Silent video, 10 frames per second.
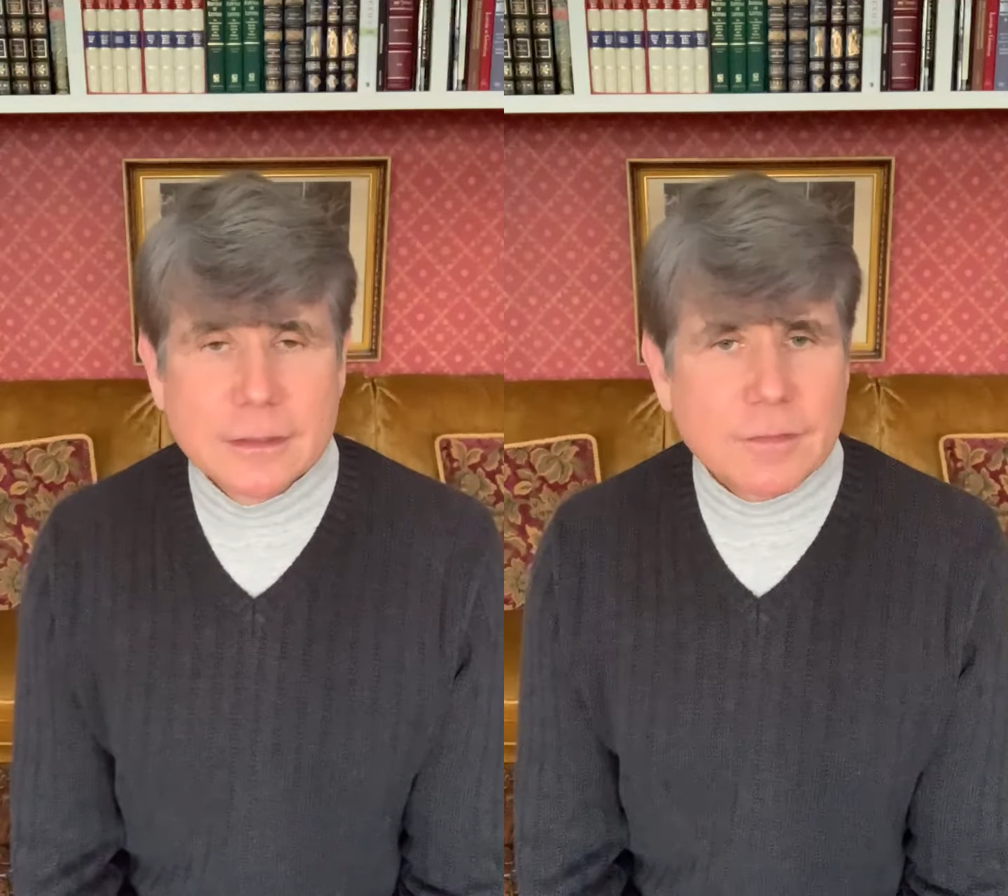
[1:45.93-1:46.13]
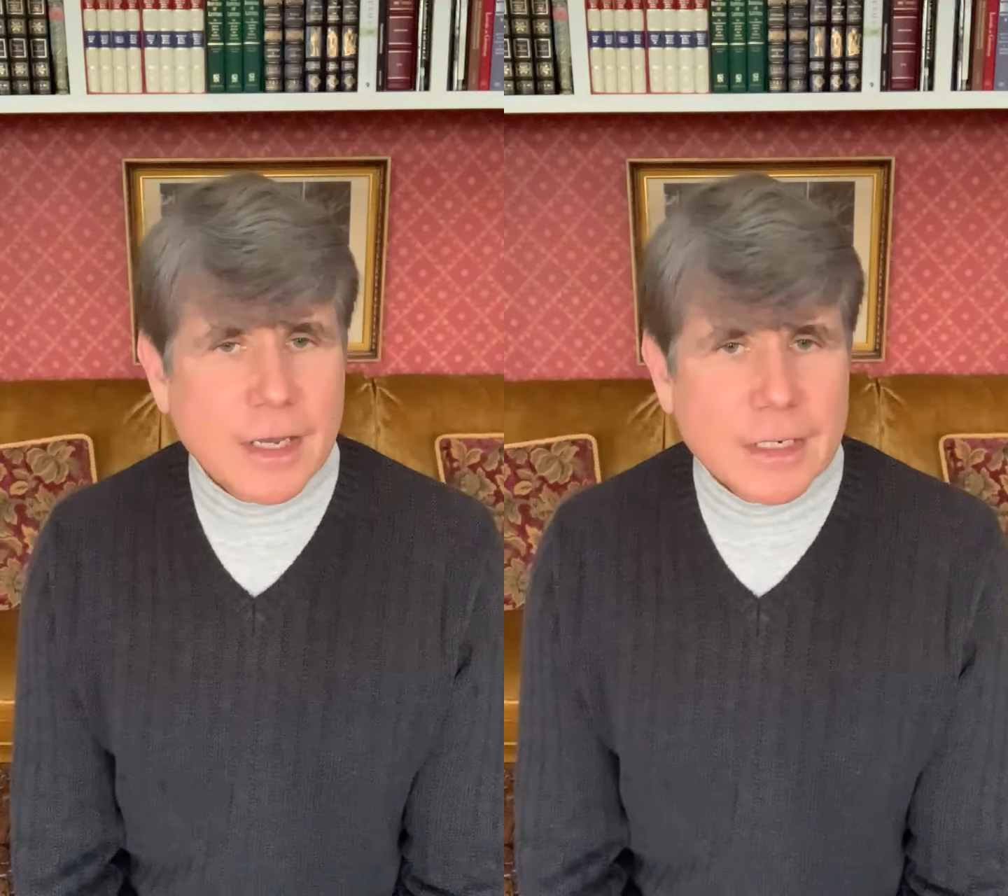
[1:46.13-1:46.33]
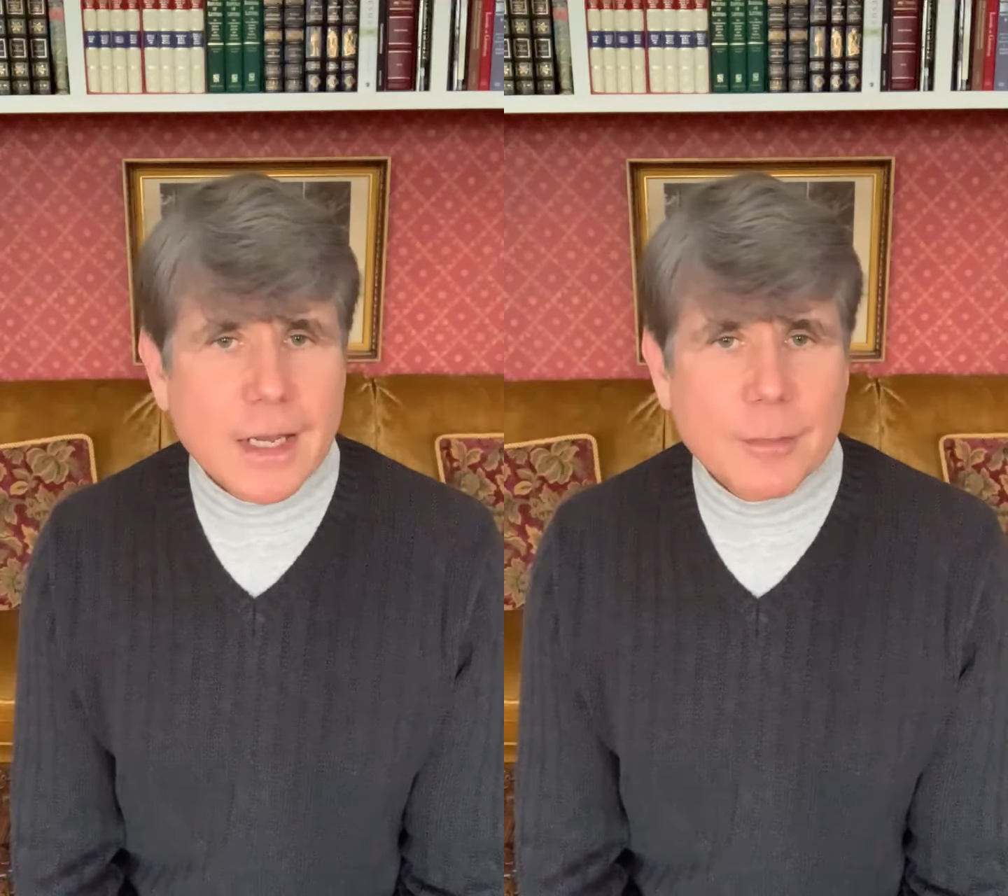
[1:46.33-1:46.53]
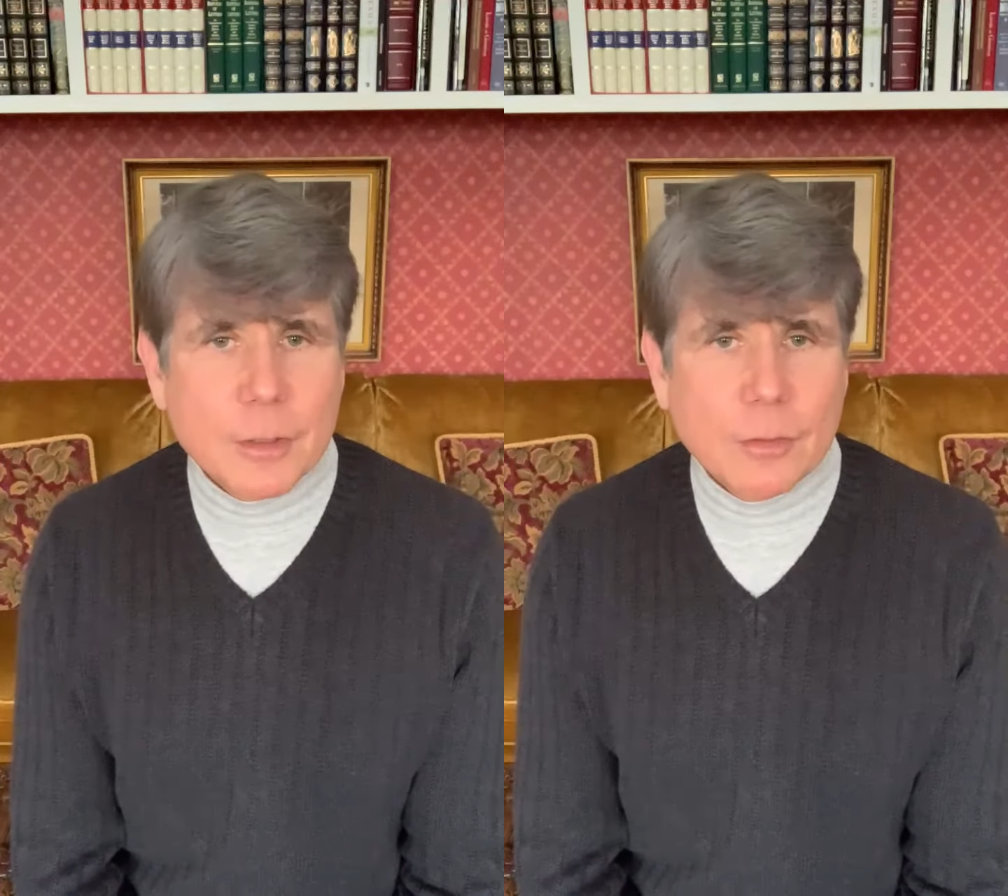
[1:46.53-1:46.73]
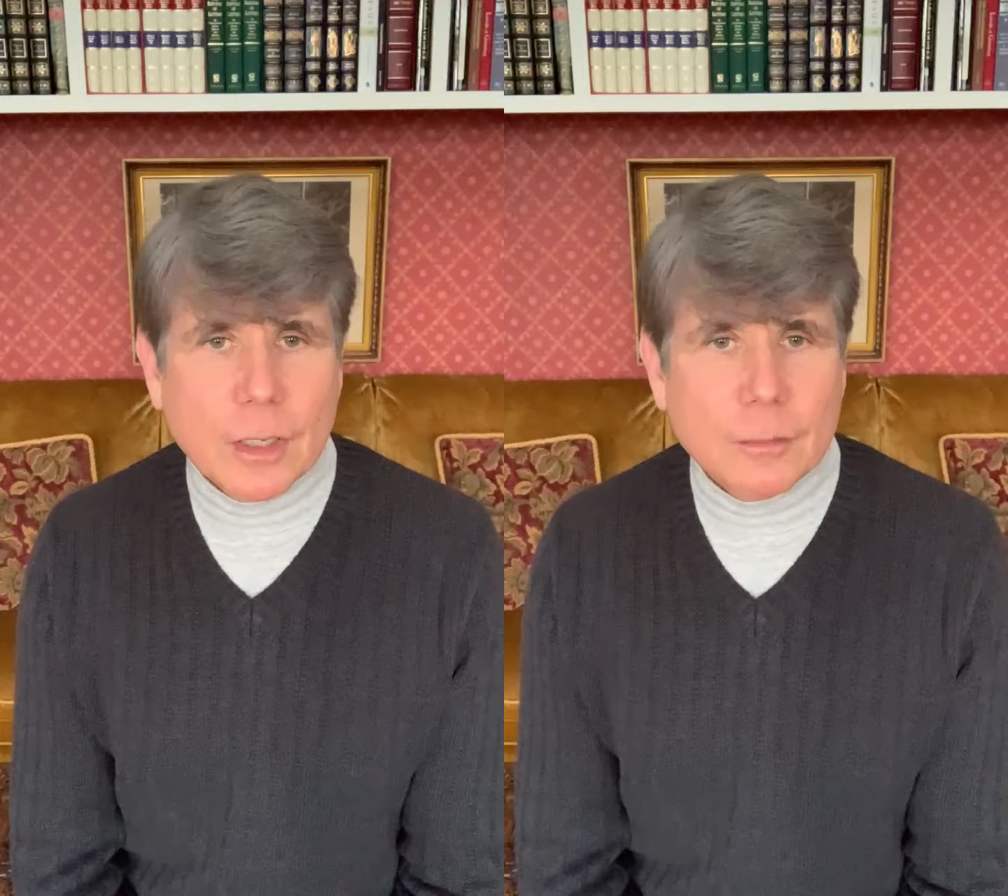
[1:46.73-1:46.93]
Find common
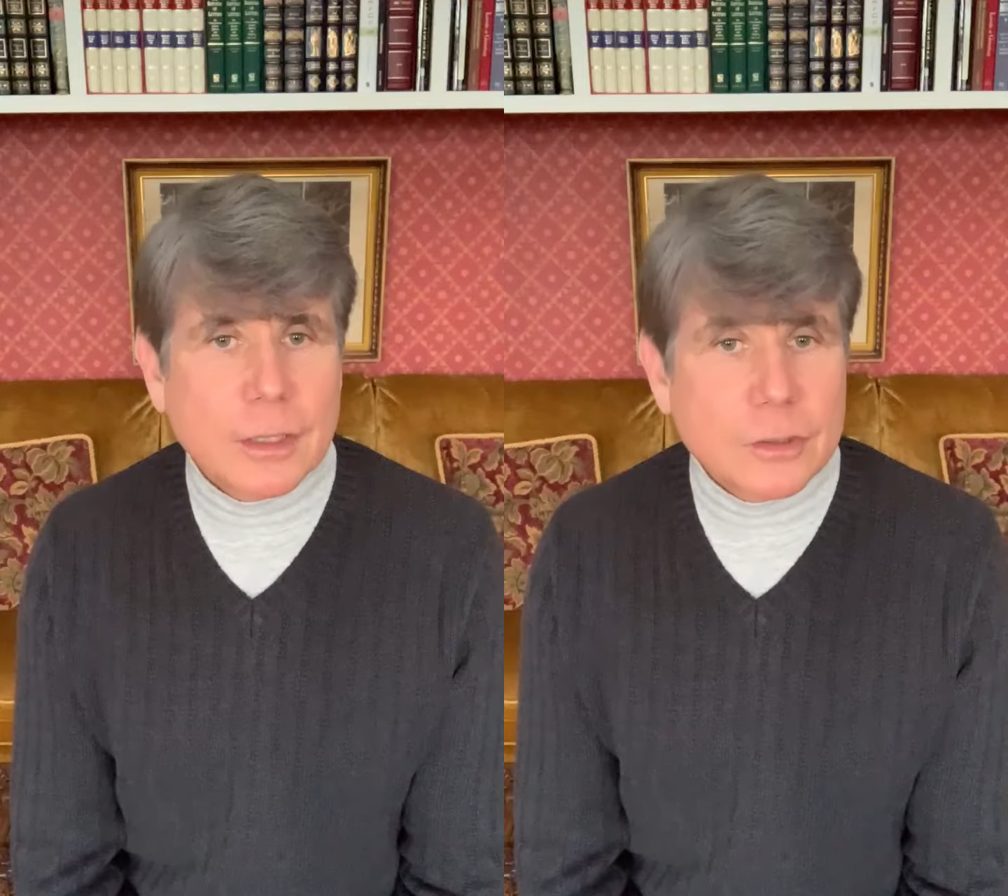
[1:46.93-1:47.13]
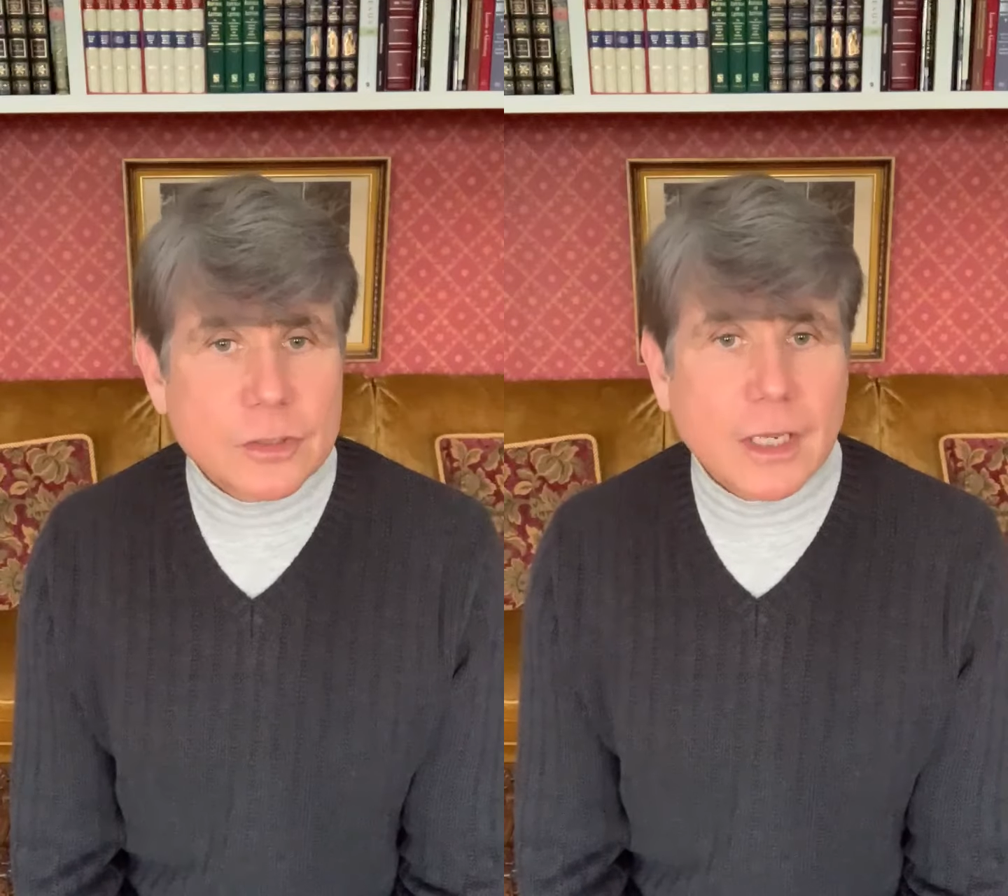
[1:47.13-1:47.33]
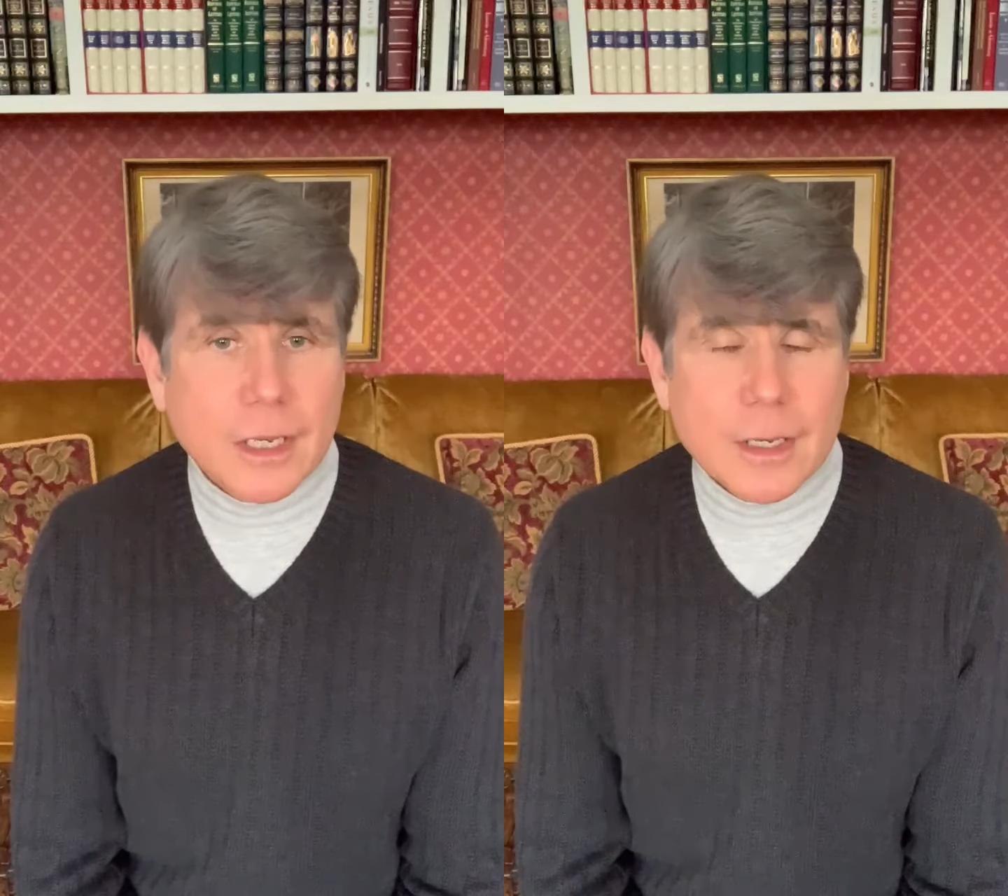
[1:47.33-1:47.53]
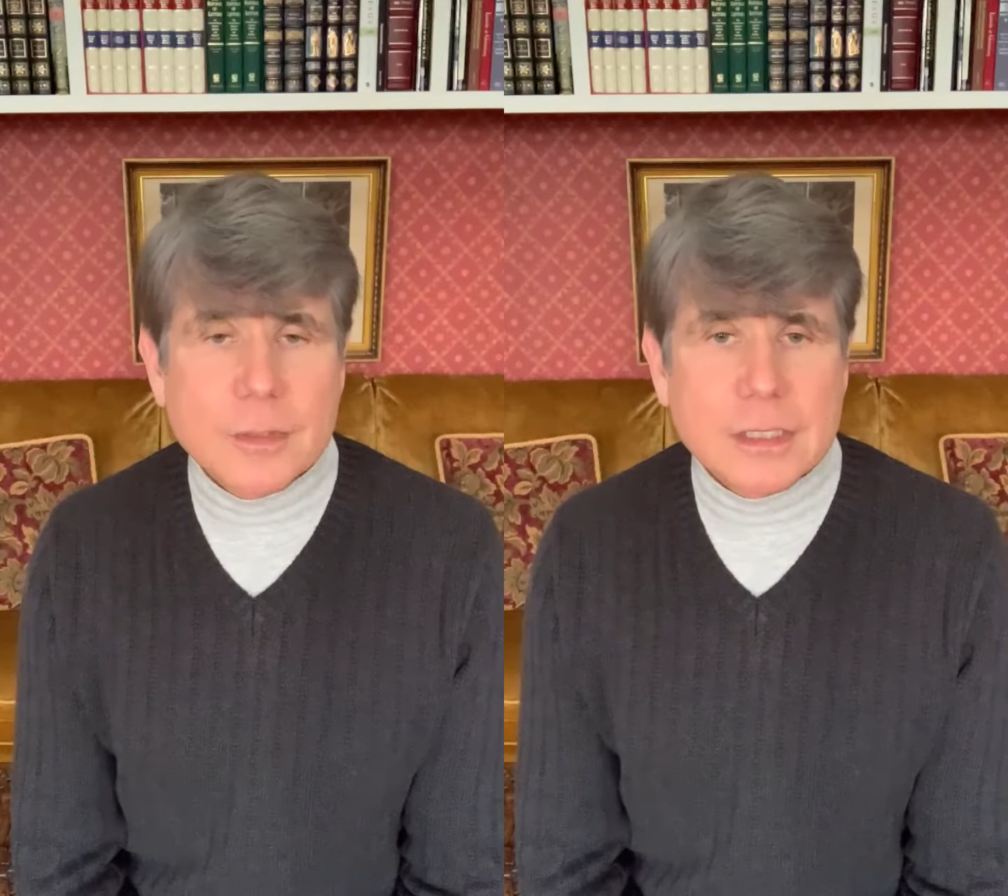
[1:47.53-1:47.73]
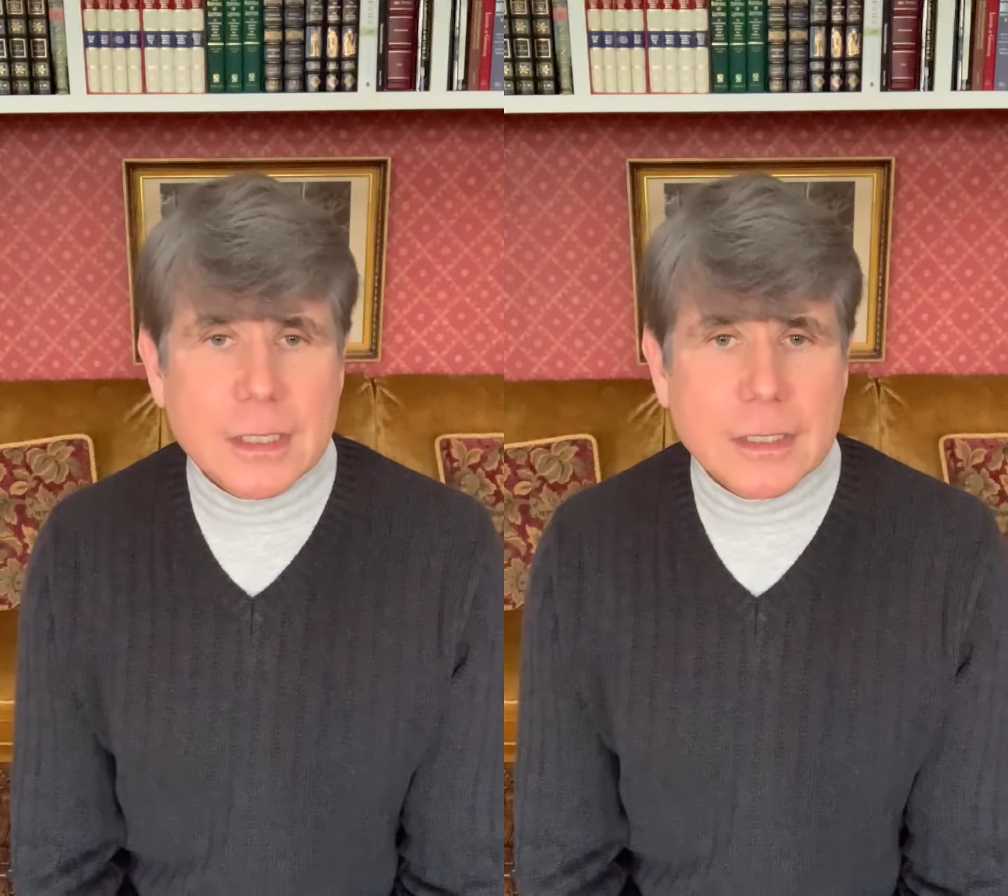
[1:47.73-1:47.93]
ground by using
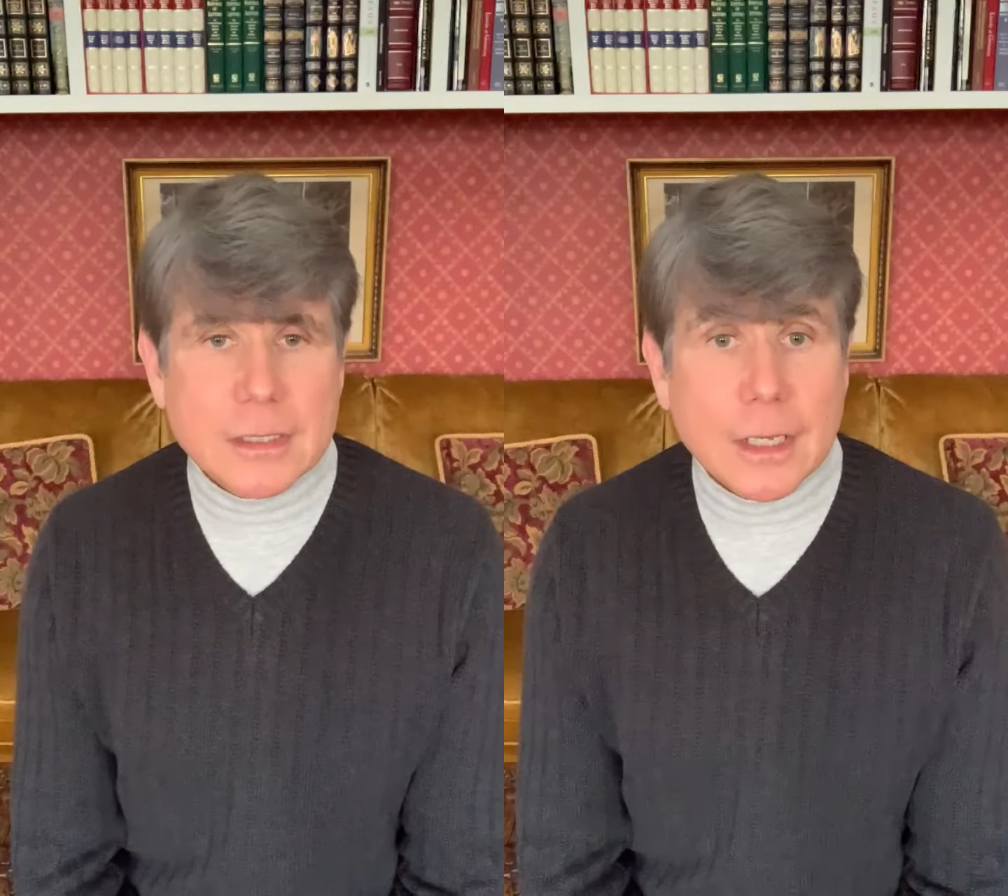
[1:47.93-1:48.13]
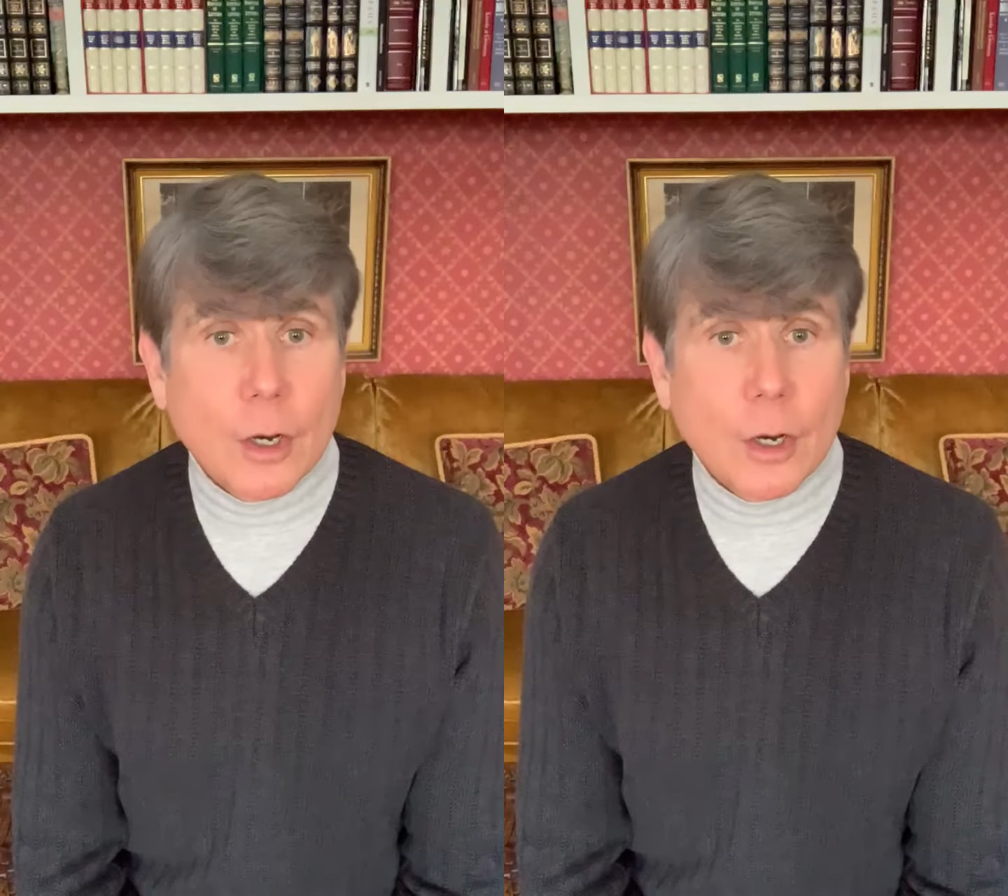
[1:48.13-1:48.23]
common sense,